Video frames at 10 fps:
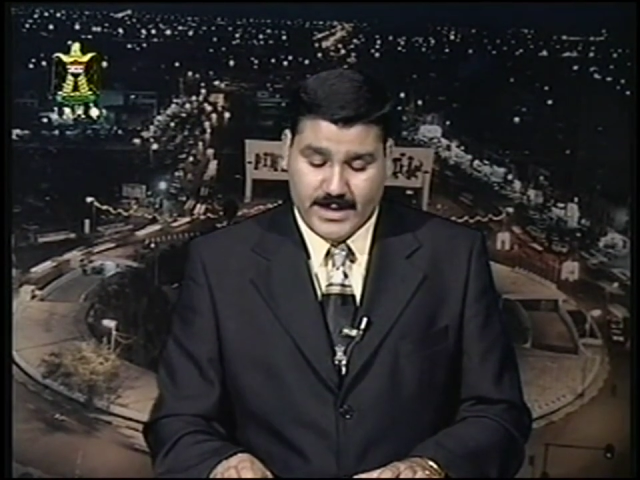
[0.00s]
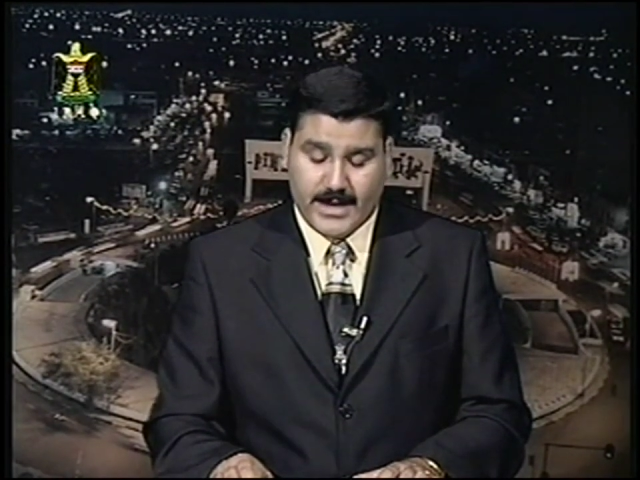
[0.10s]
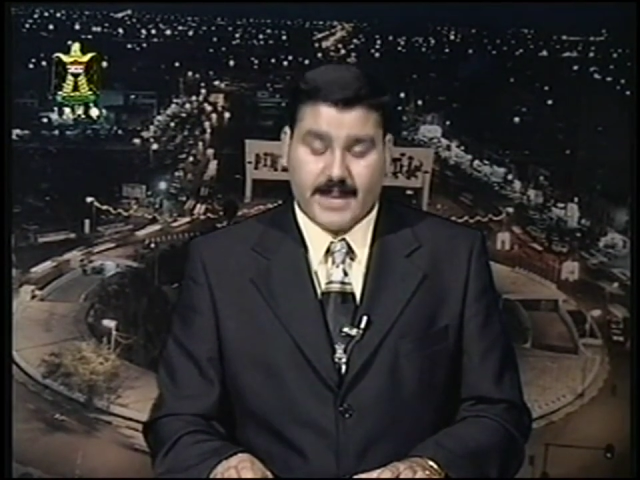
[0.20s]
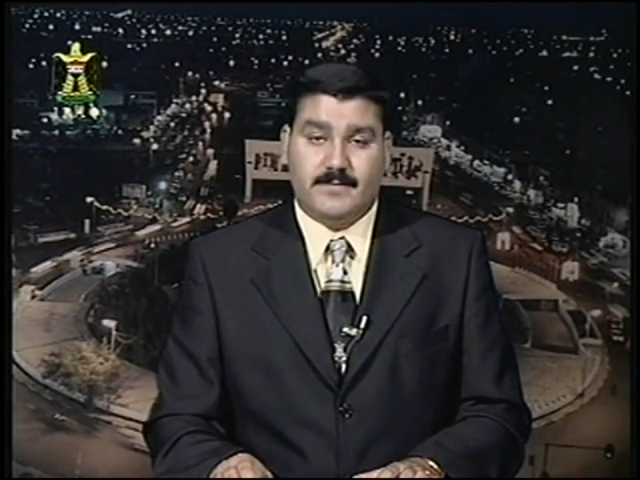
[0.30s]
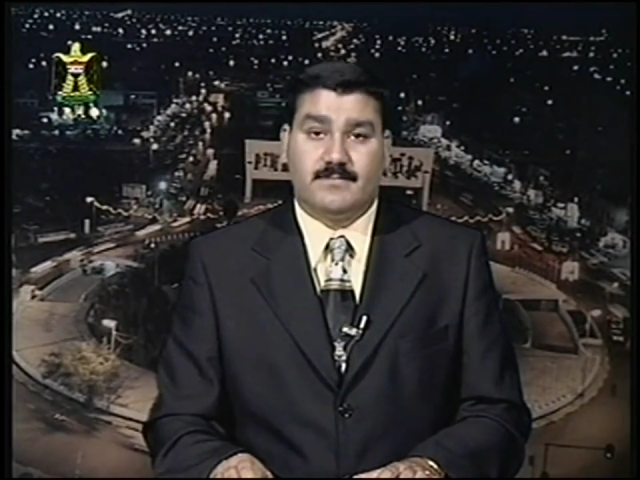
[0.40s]

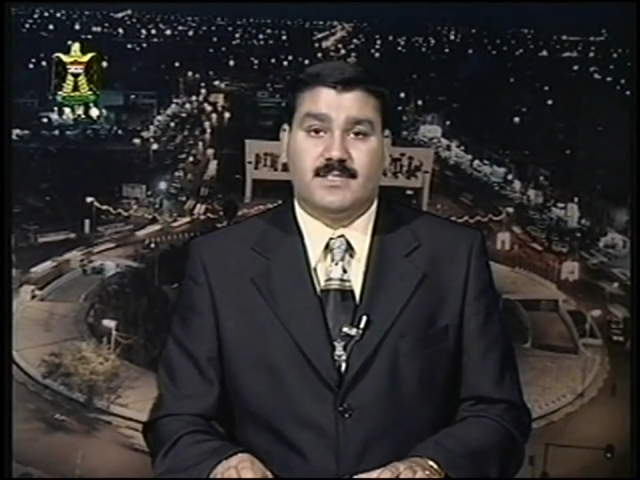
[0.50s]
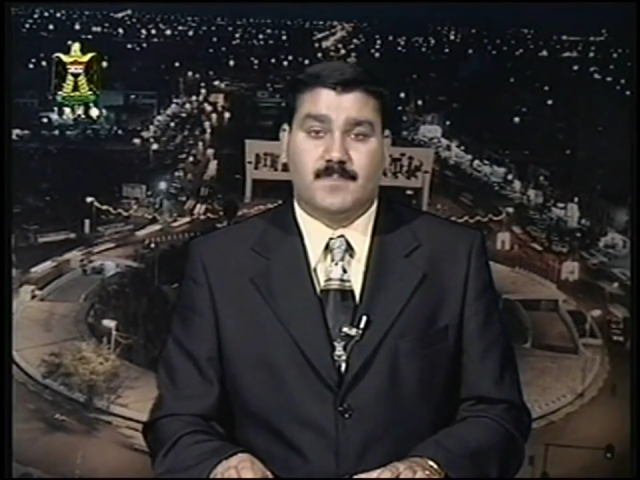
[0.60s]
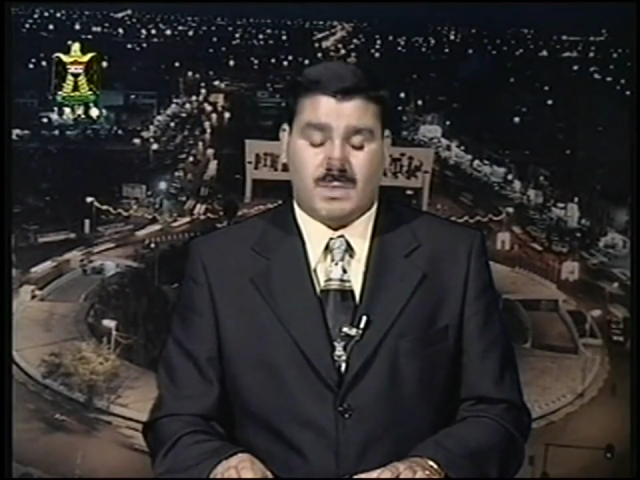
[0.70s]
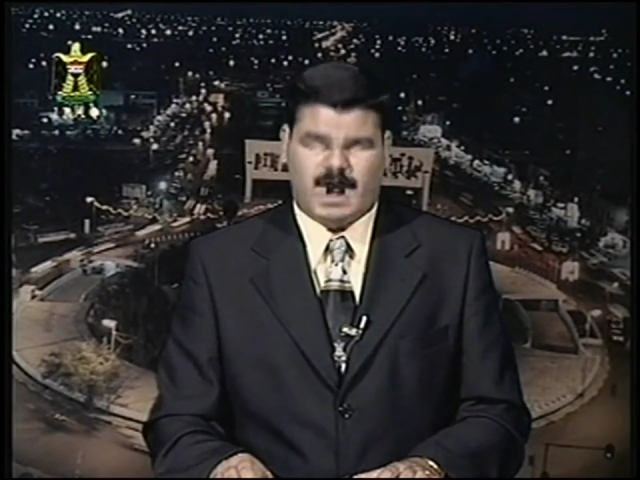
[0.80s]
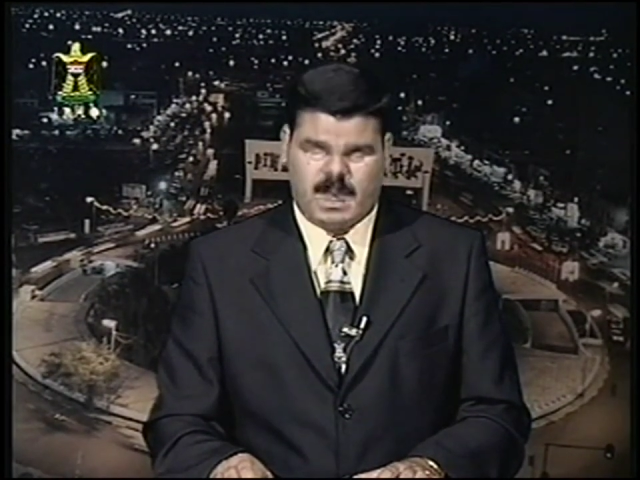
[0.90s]
and
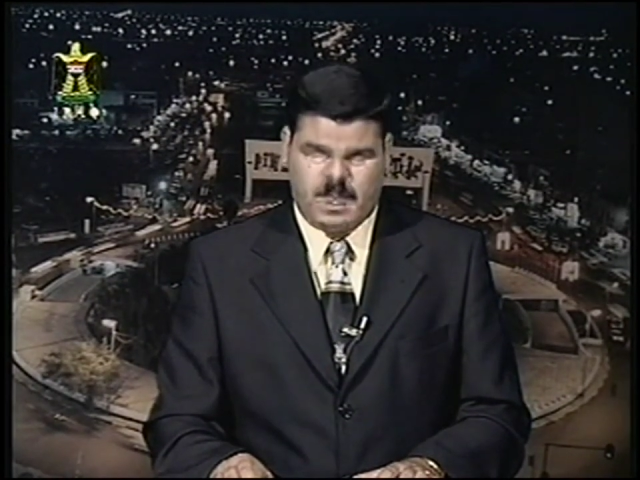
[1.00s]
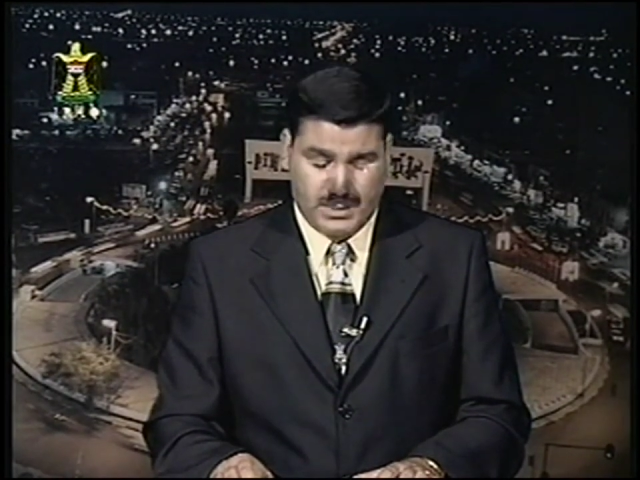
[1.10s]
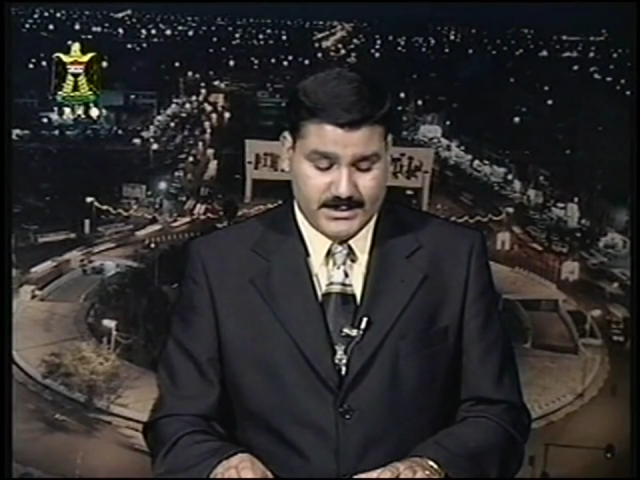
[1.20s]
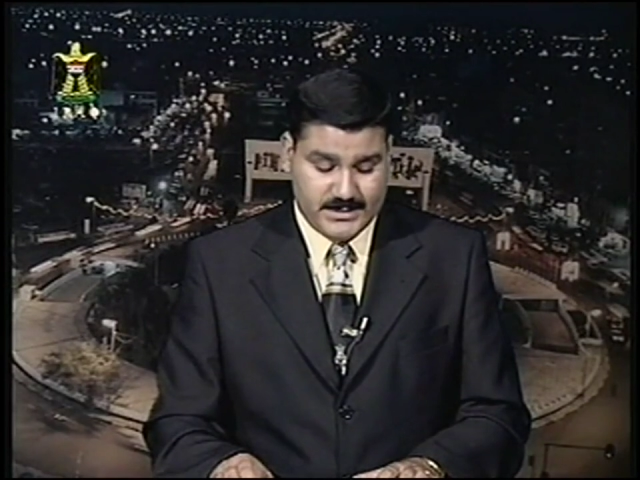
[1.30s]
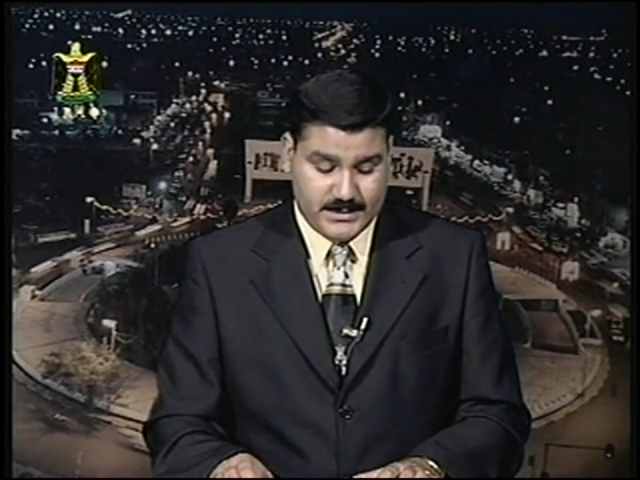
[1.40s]

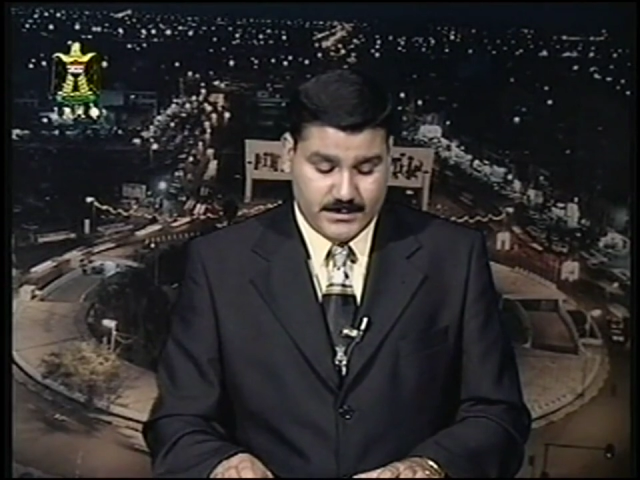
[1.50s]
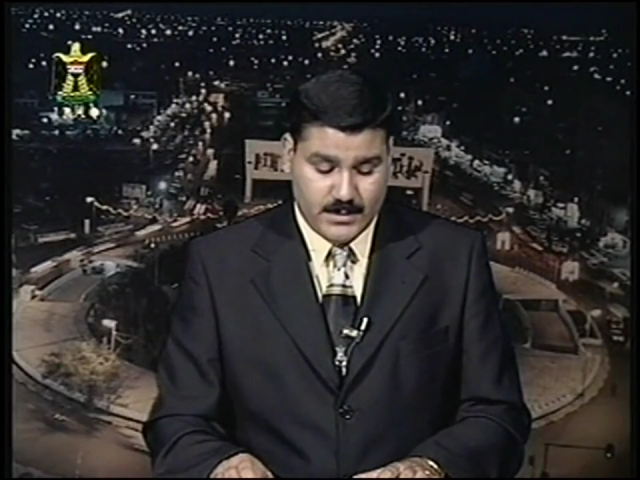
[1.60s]
responsibility,